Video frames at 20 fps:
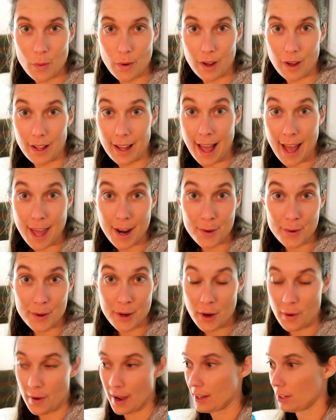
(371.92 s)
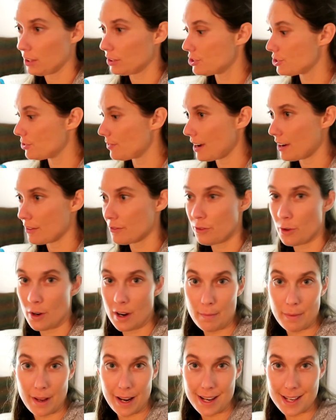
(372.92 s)
Well, I don't know. I looked around for
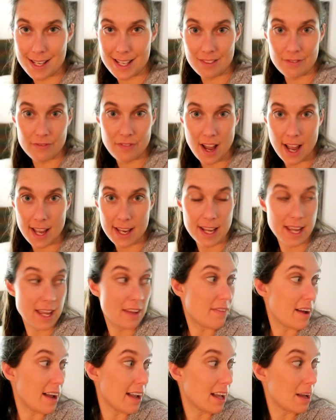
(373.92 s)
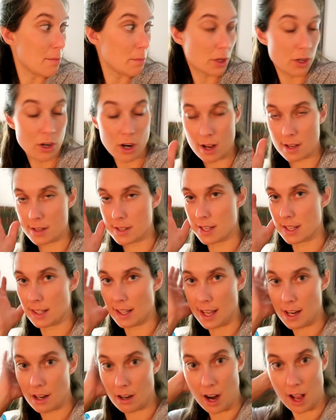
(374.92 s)
it, but I didn't find it. If I come across it
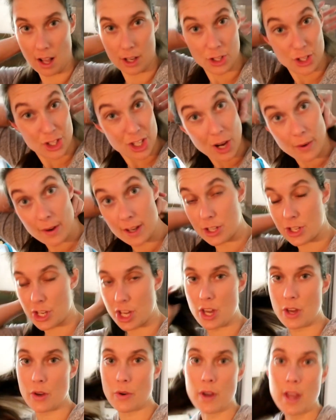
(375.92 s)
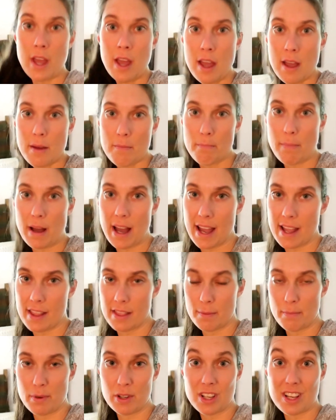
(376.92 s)
later, I'll show it to you.
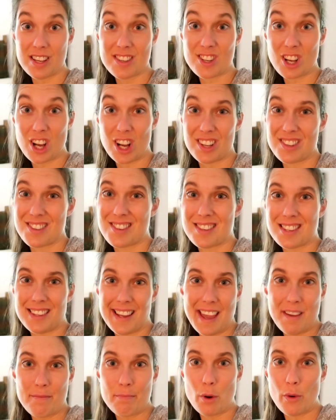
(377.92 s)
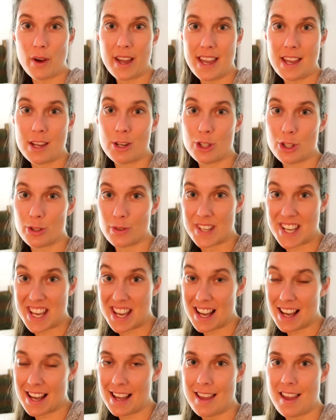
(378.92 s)
But the book is called Slave Boy in
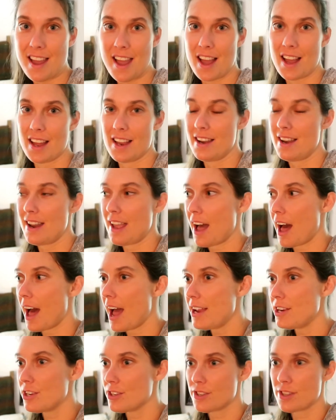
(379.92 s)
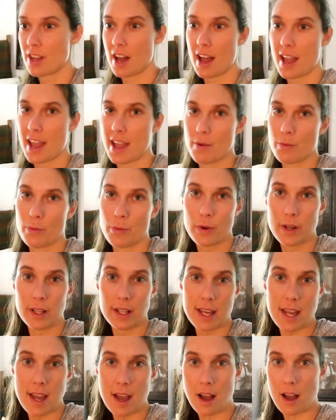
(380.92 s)
Judea, and I just thought it
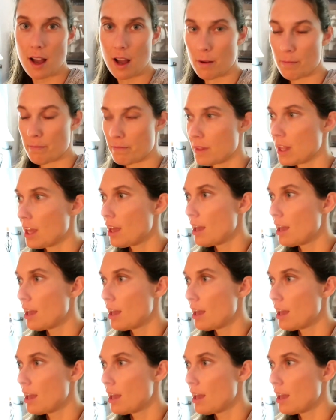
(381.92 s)
really um,